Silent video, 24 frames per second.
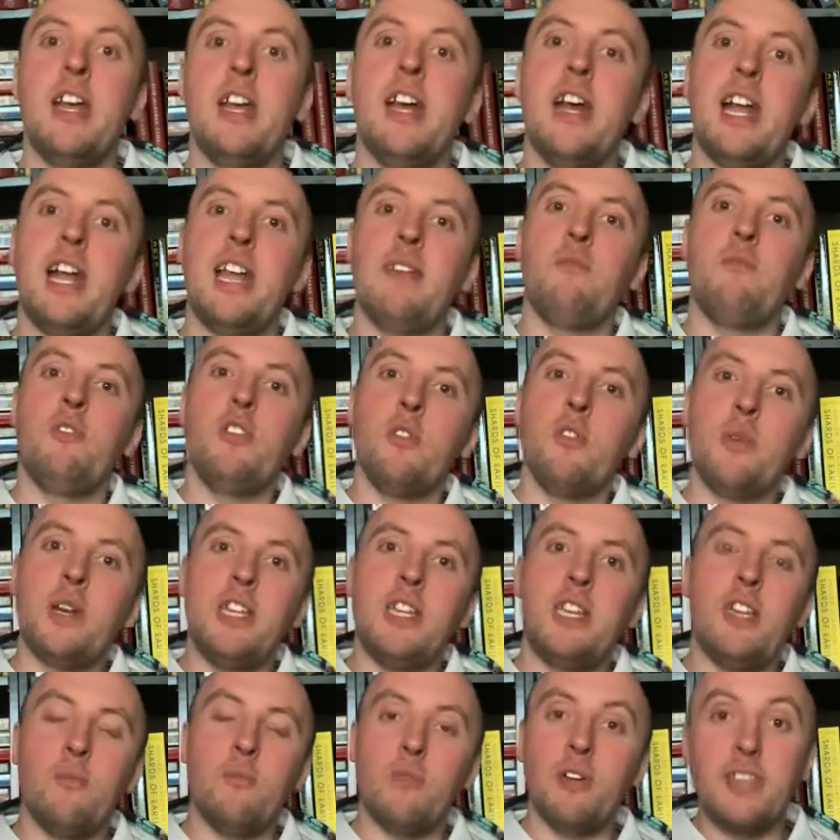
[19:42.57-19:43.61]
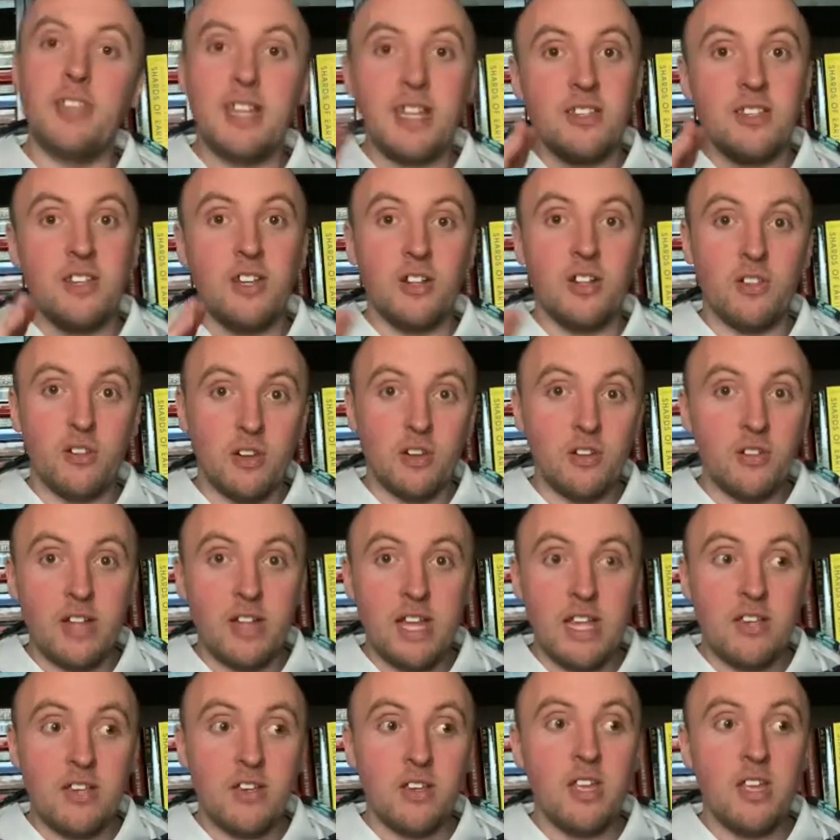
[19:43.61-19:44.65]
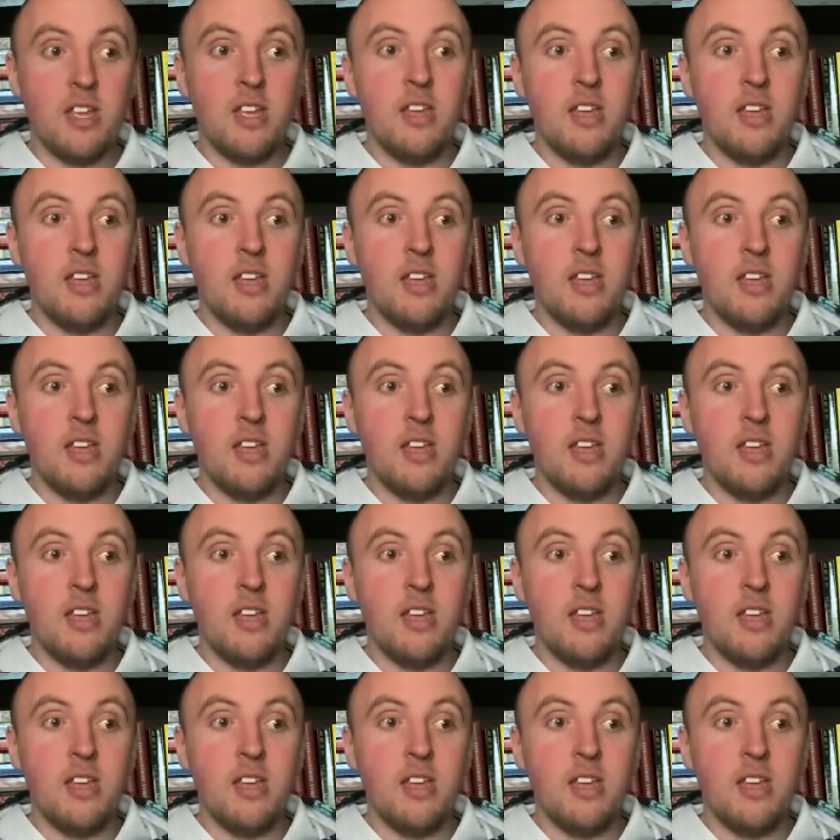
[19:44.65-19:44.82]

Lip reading: I have no idea what that's going to look like,